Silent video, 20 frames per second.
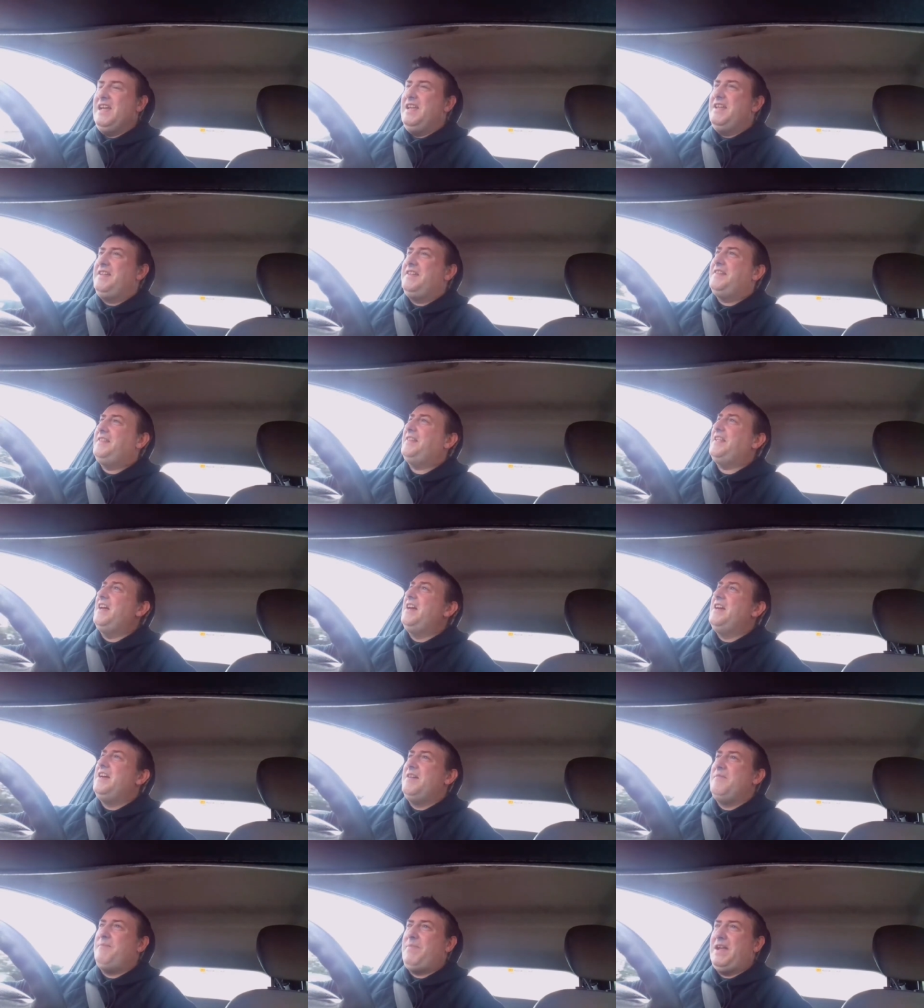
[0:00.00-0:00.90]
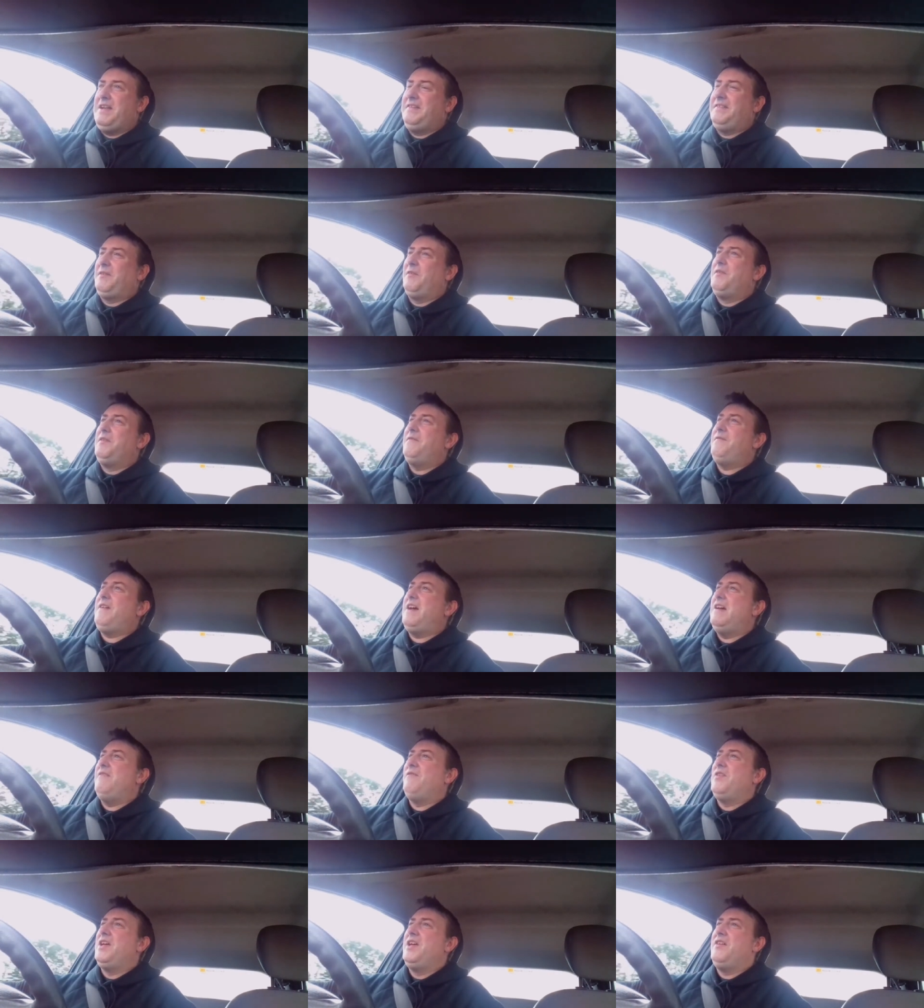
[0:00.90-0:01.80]
is uh, based on the
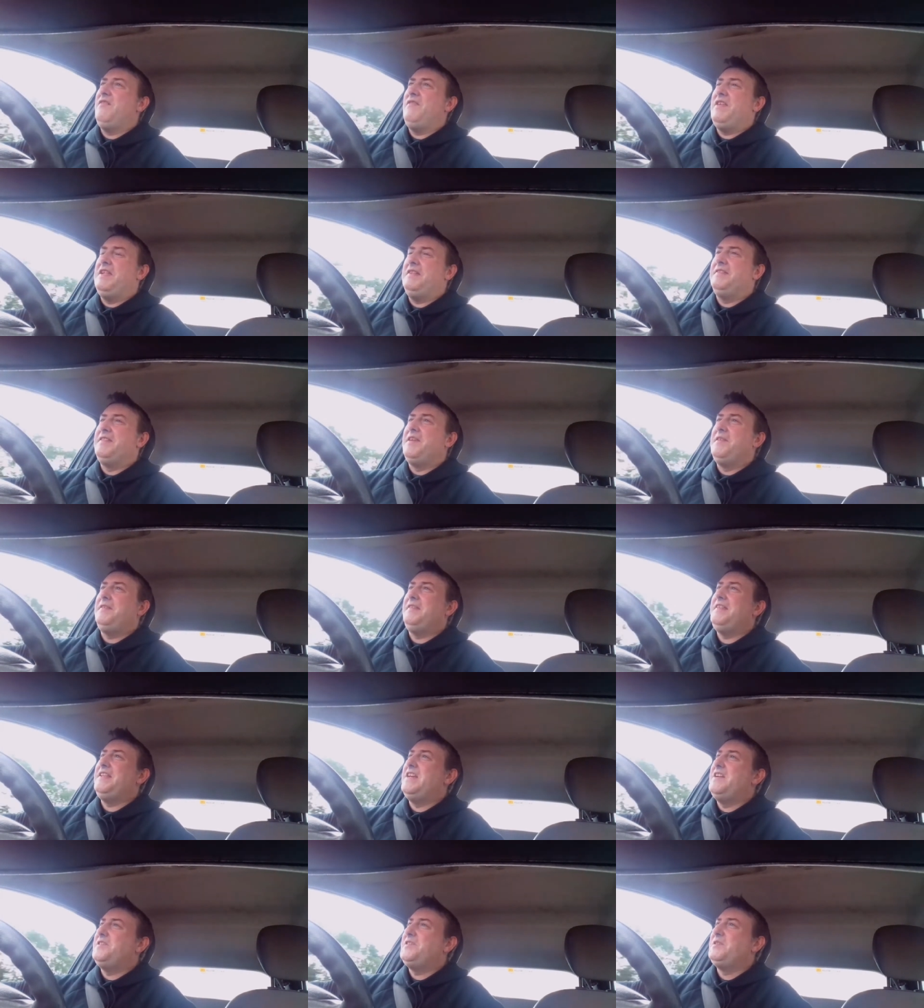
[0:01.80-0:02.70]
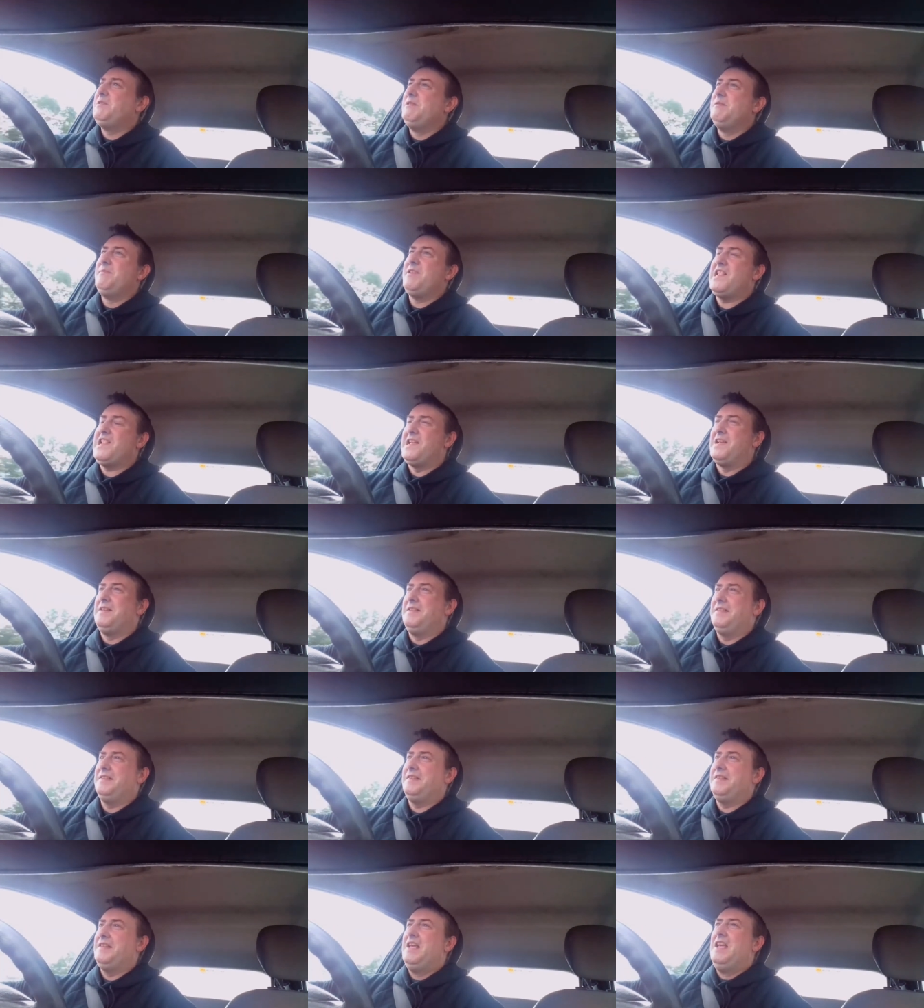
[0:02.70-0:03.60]
fact that there's no CO2
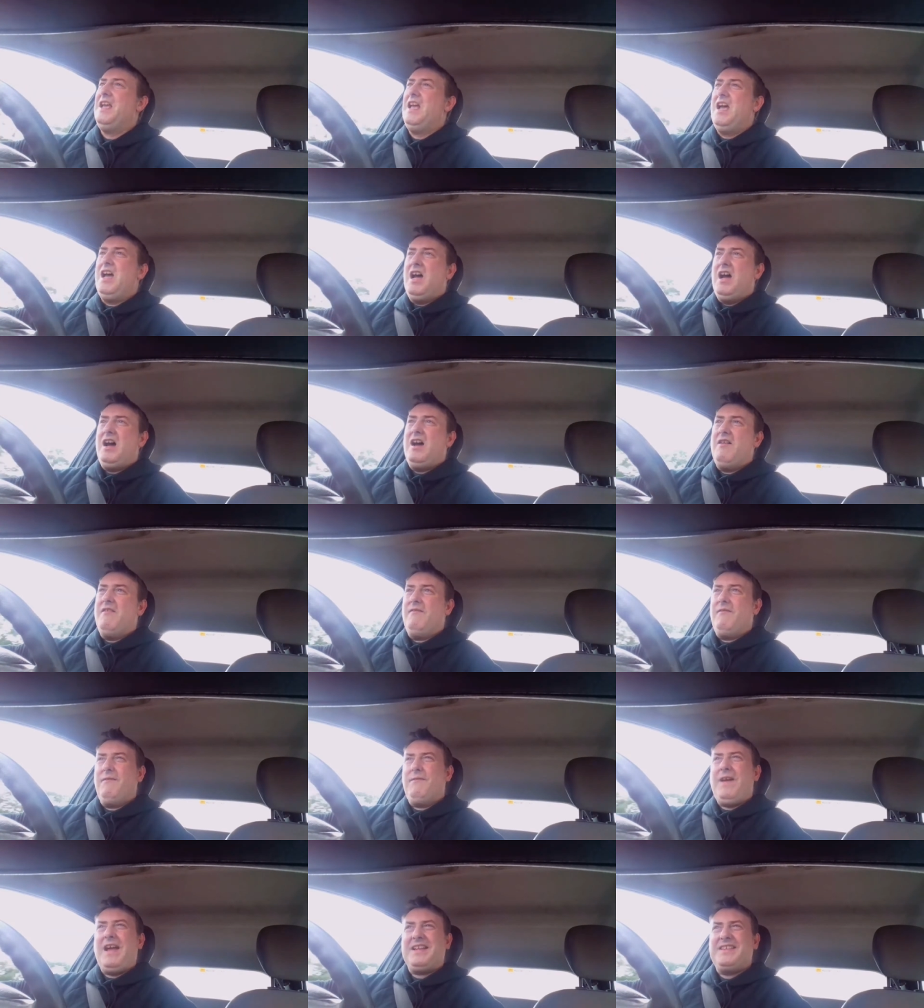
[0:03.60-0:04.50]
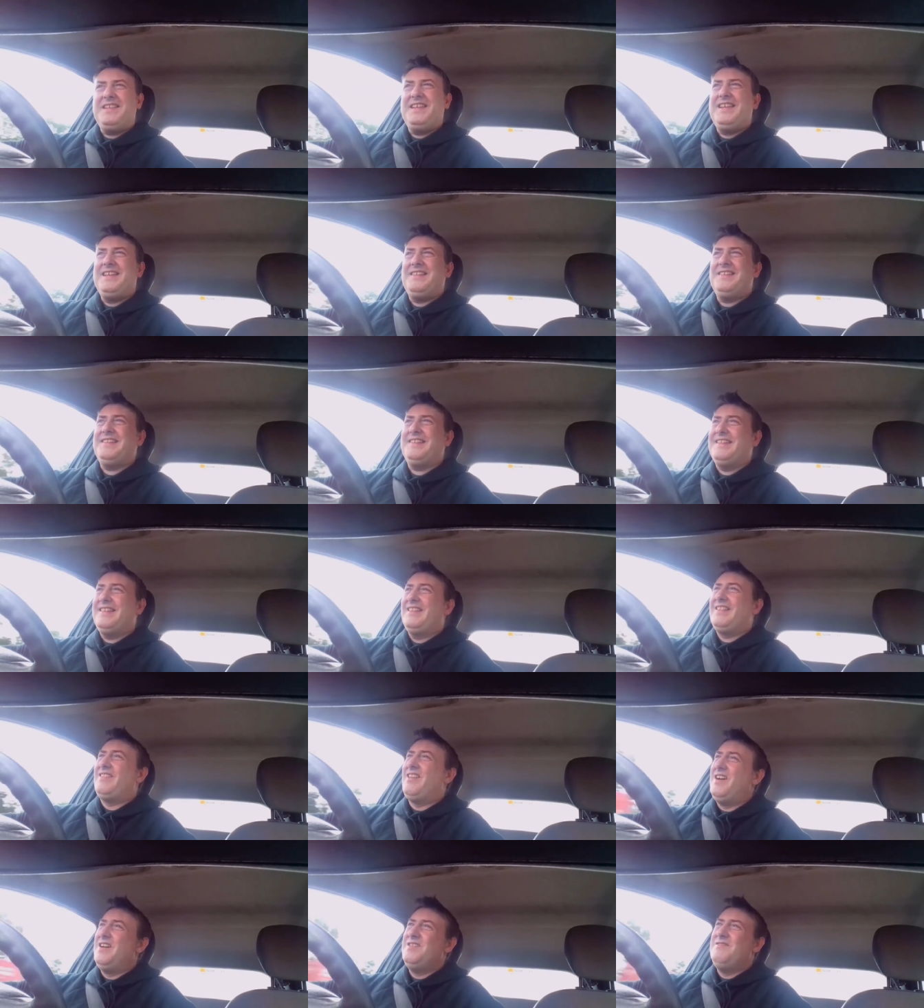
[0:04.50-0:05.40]
emissions. Fact is,
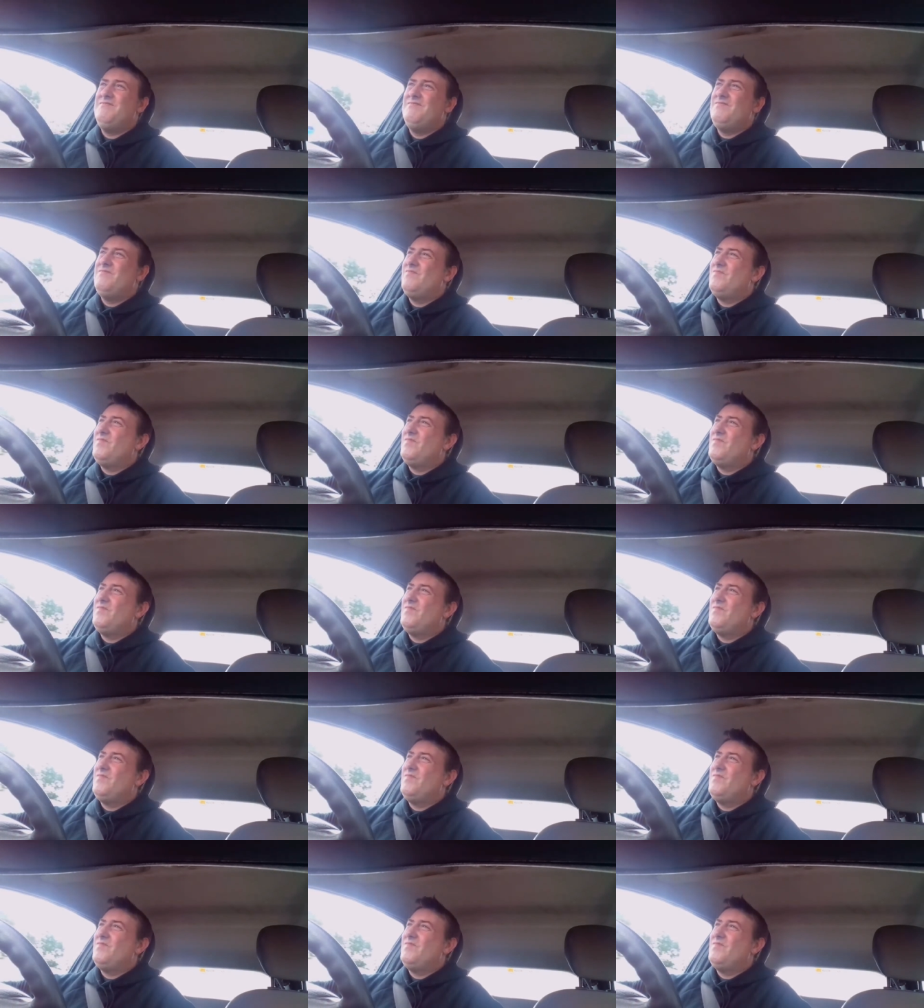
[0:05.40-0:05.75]
though,